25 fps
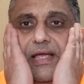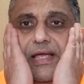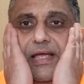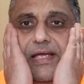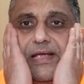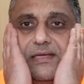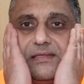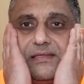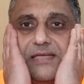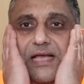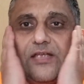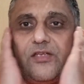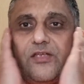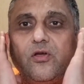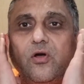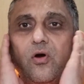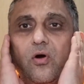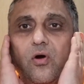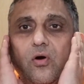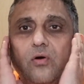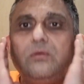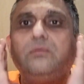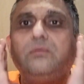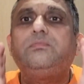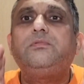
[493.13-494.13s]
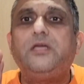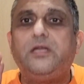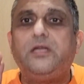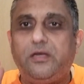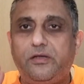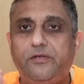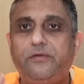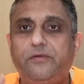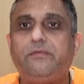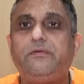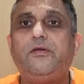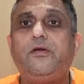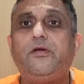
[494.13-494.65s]
is that you're, you know,
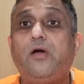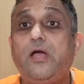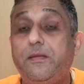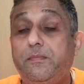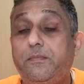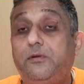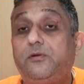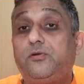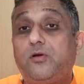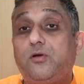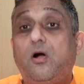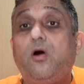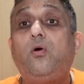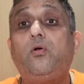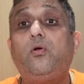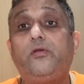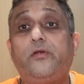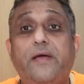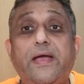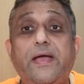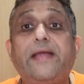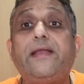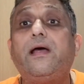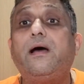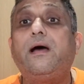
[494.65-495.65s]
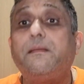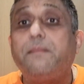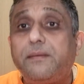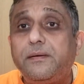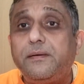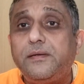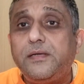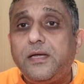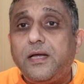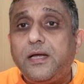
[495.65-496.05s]
you're able to hold your head up.